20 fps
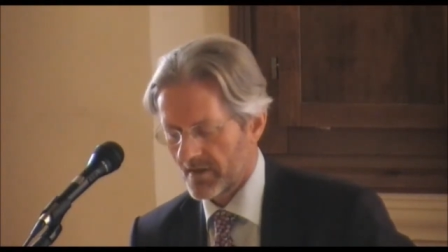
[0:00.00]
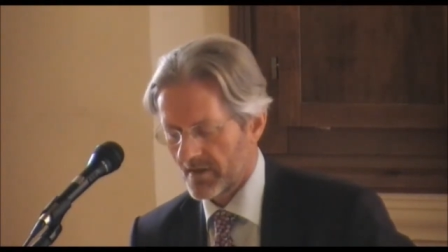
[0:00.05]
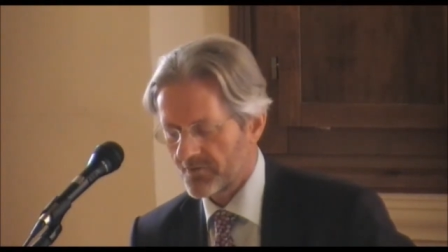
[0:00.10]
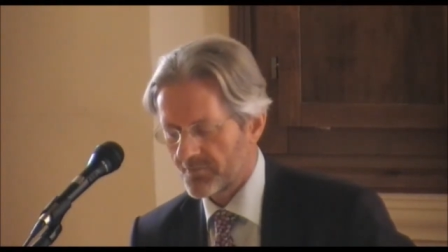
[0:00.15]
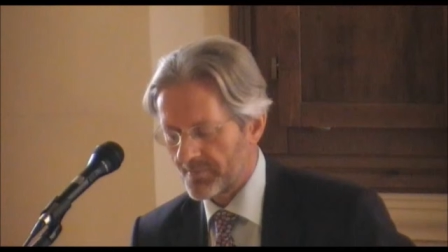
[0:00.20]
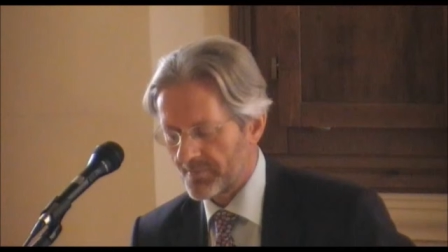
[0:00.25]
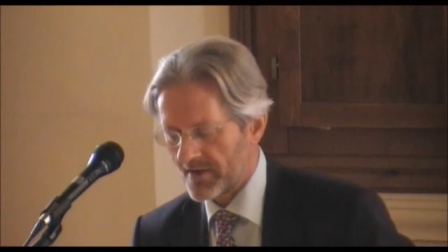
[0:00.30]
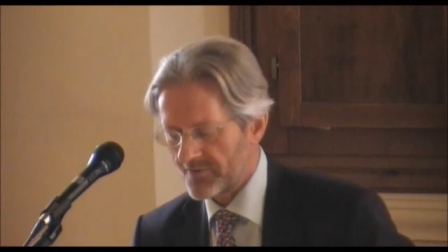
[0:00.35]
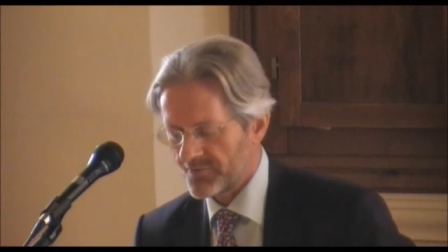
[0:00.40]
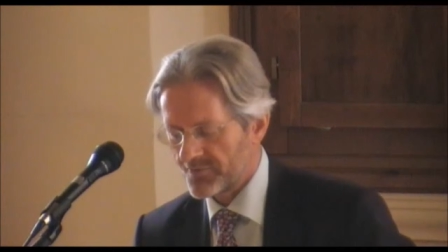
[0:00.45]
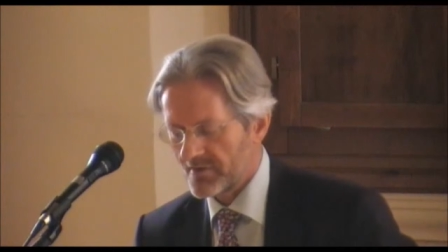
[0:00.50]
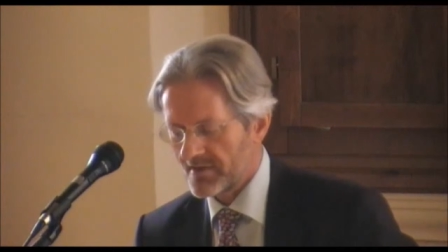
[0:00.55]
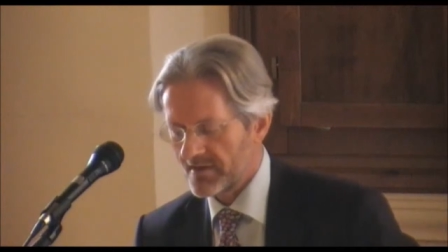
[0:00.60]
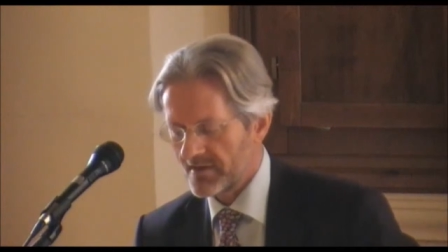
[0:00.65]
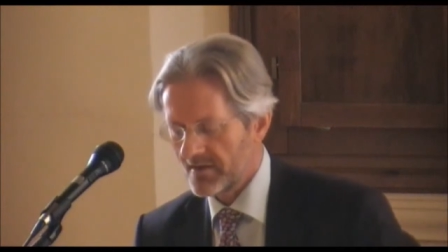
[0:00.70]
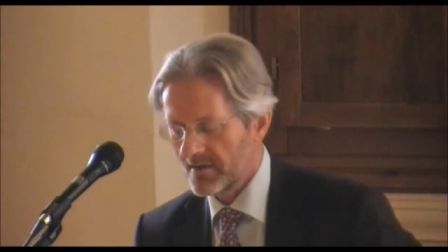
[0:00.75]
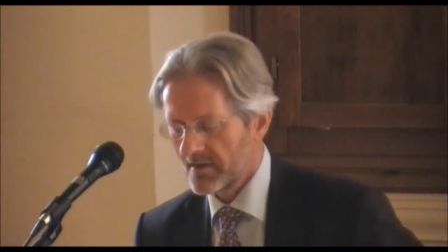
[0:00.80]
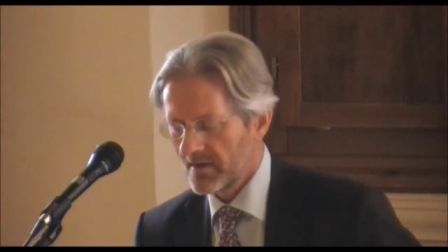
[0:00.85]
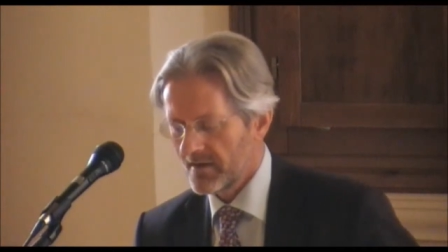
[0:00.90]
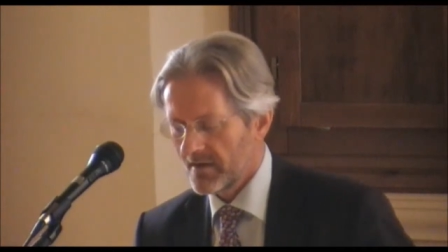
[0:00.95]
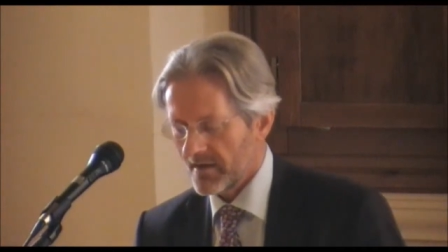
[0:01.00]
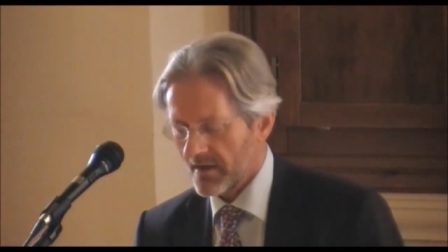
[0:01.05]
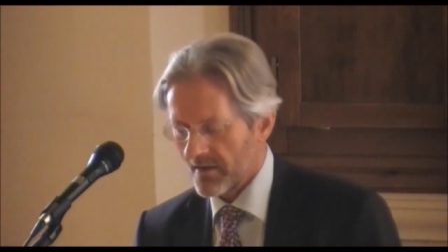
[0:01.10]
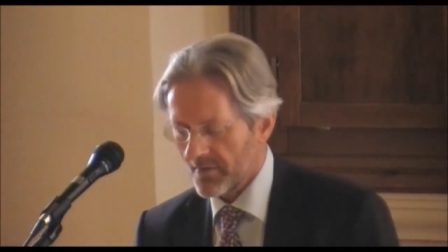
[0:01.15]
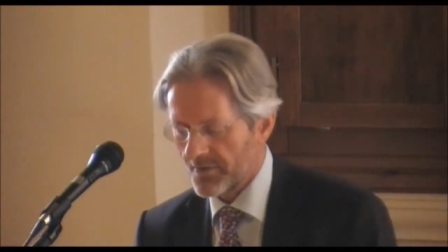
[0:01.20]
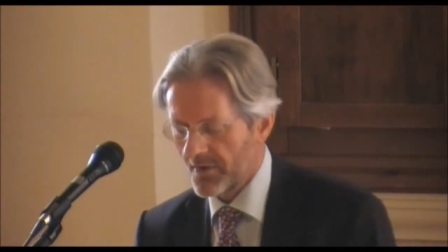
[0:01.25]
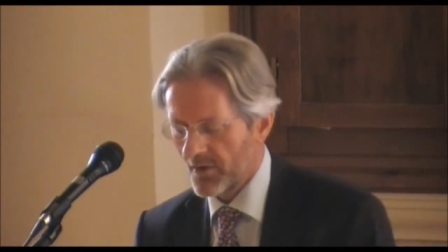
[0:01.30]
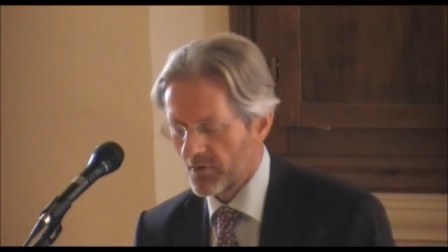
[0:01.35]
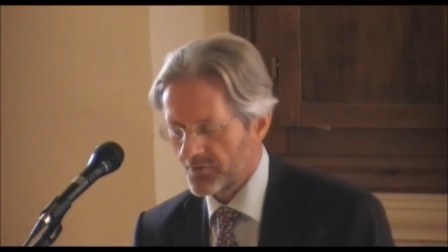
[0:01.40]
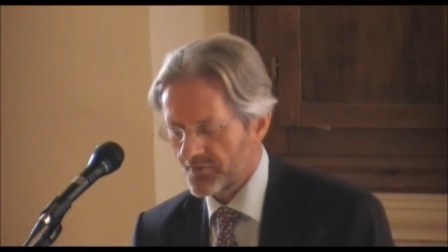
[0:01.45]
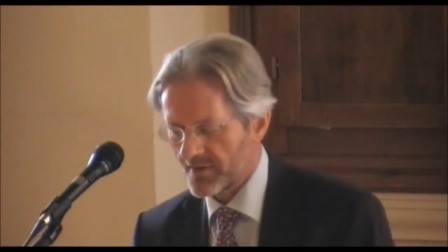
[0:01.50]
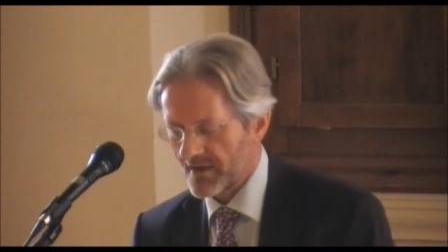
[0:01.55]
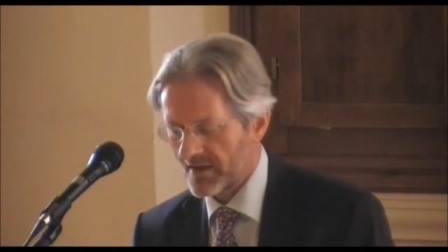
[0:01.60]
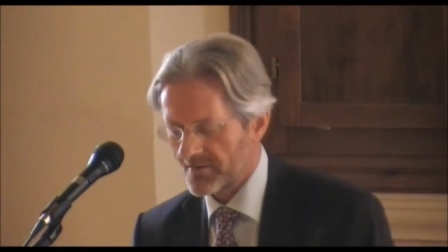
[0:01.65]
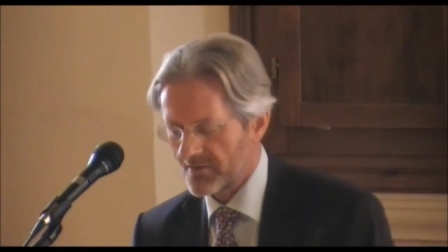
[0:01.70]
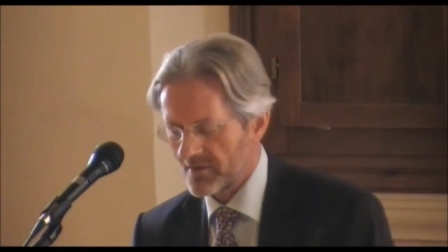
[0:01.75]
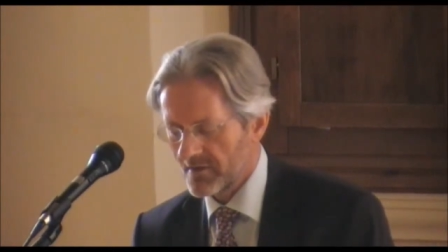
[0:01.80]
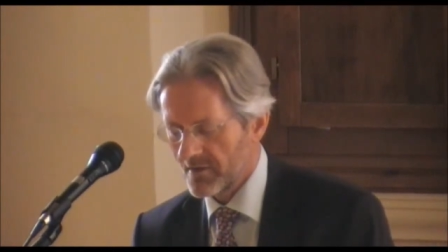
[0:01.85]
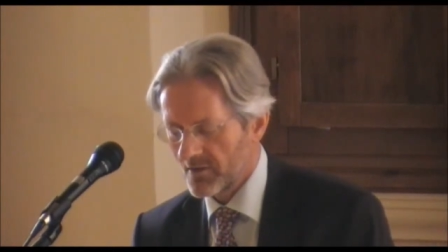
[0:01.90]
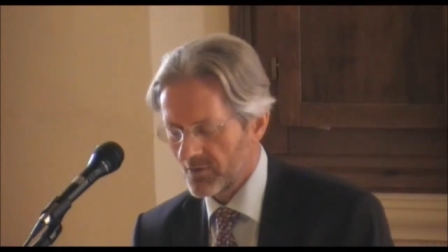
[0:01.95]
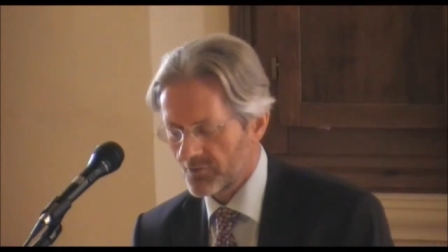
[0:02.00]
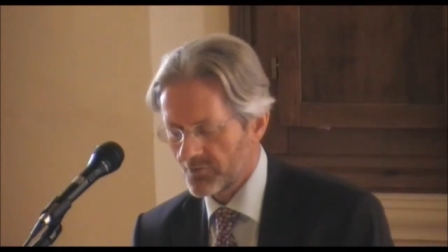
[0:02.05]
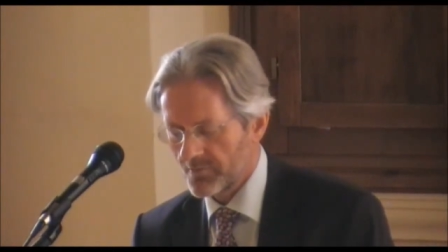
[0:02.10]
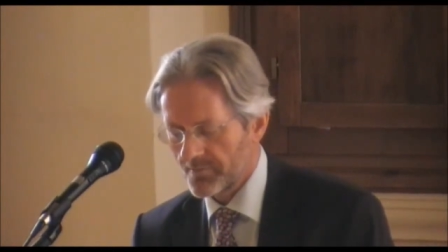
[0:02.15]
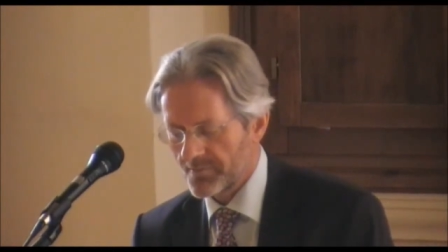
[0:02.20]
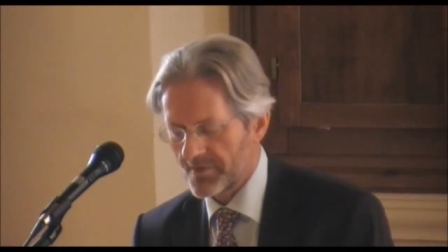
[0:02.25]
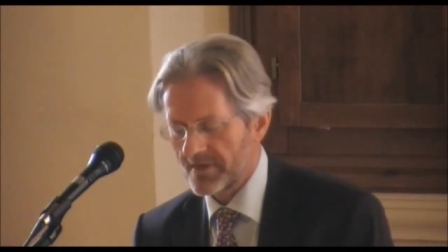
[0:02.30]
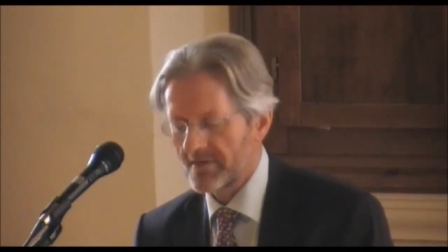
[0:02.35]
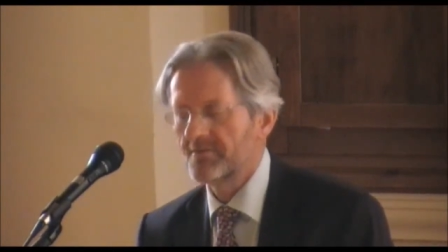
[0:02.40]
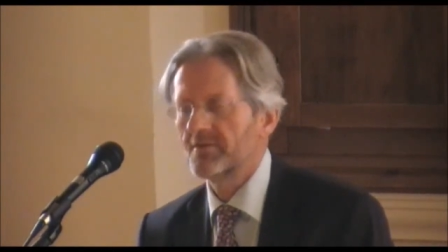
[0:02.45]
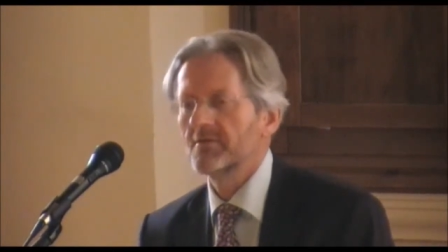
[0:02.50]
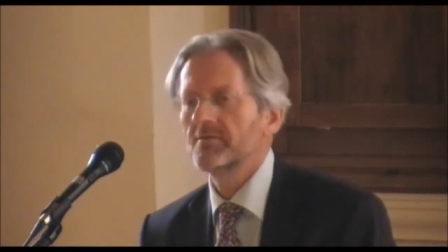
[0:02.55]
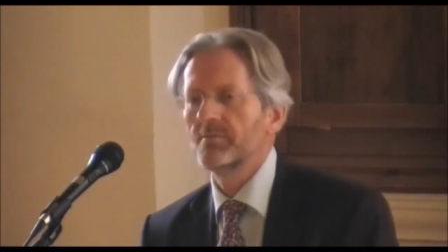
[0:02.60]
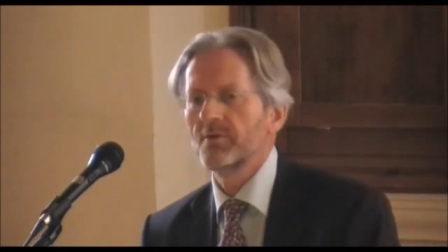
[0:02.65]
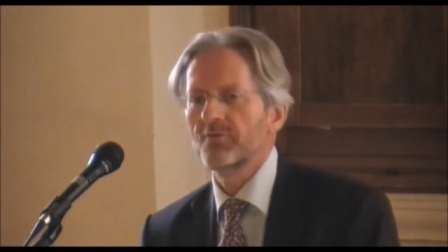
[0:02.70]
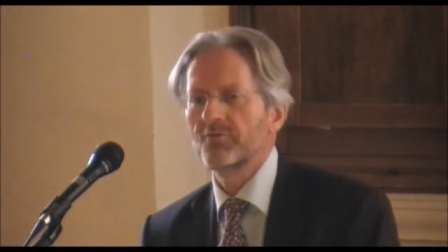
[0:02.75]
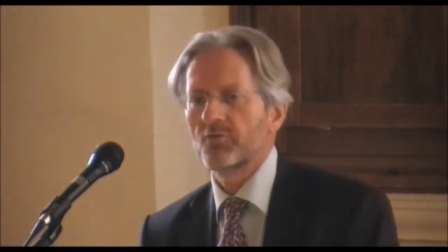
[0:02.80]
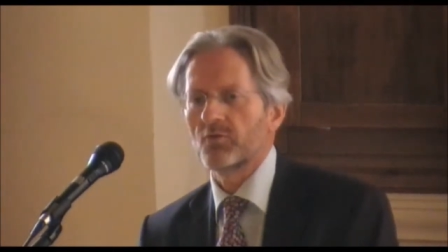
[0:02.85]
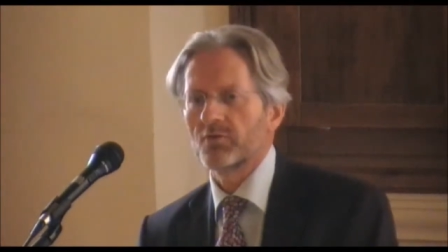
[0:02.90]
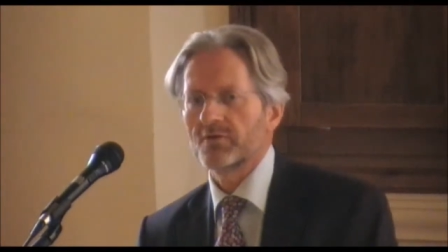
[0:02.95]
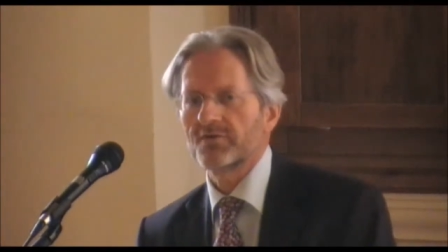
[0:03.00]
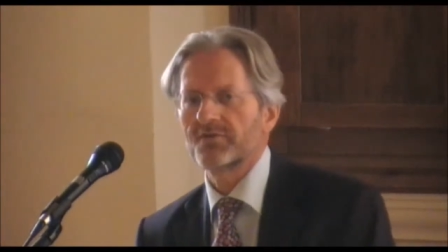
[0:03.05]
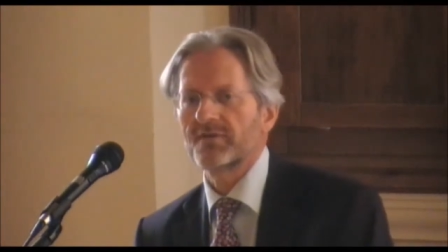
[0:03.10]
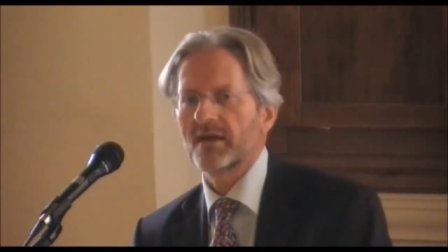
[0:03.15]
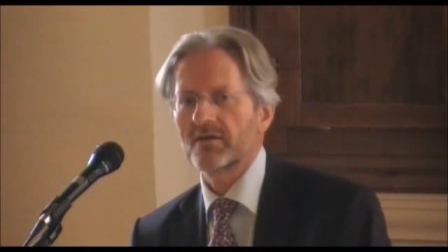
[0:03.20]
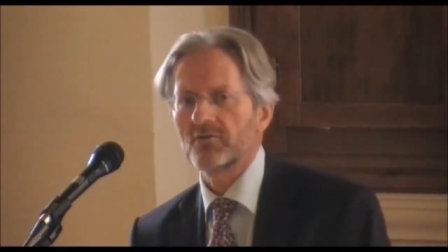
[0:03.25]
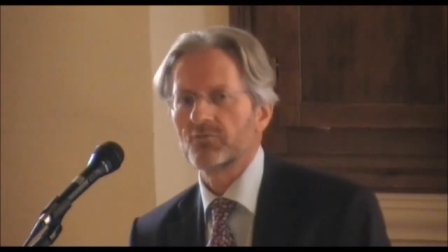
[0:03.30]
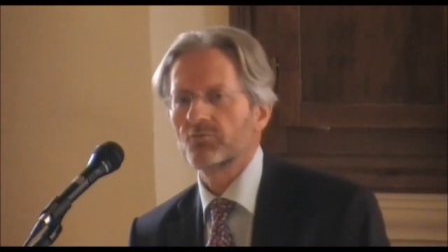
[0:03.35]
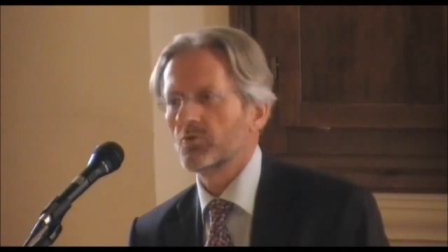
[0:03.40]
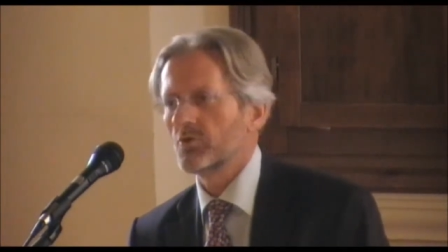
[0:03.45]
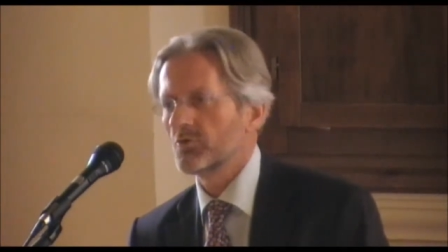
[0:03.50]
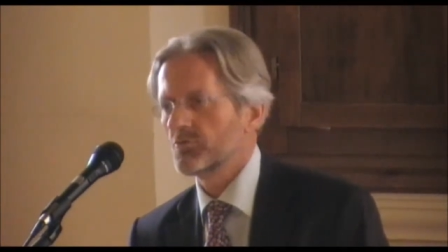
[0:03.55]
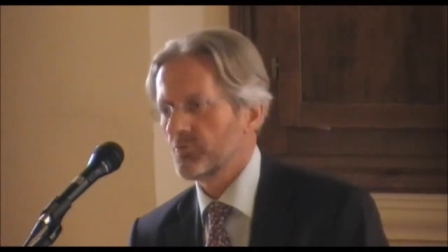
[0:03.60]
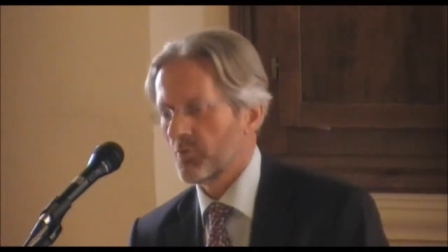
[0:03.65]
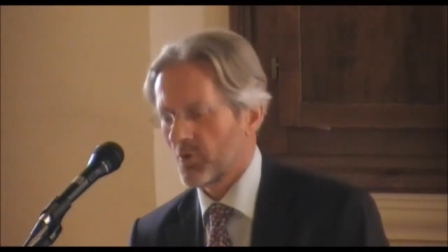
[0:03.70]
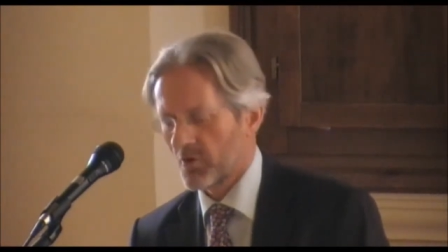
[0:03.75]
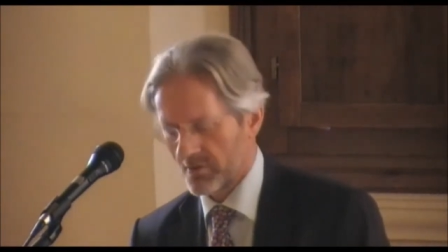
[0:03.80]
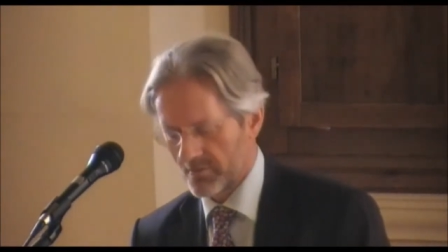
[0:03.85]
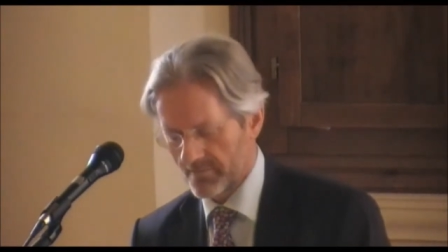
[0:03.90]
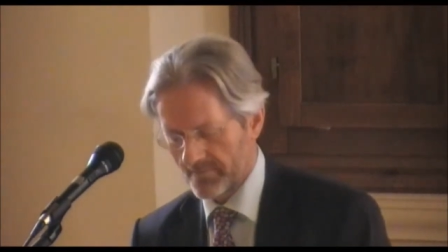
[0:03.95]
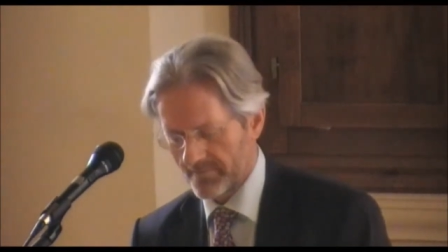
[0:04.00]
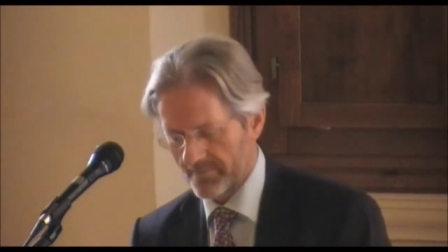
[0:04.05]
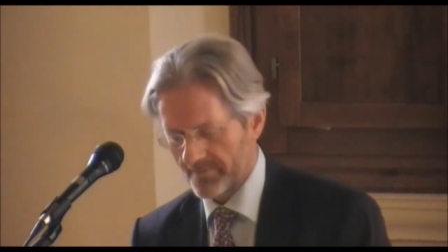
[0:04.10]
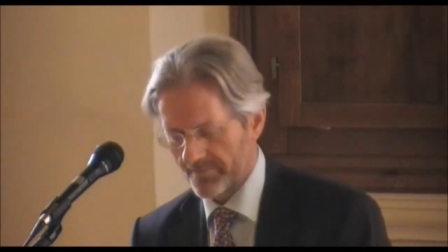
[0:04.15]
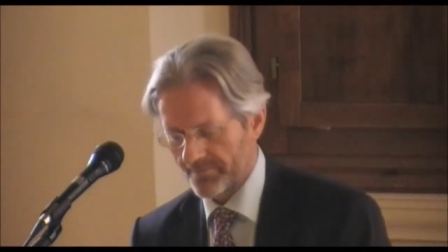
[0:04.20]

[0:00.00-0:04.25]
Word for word: especially in those catalogues printed before the Second World War.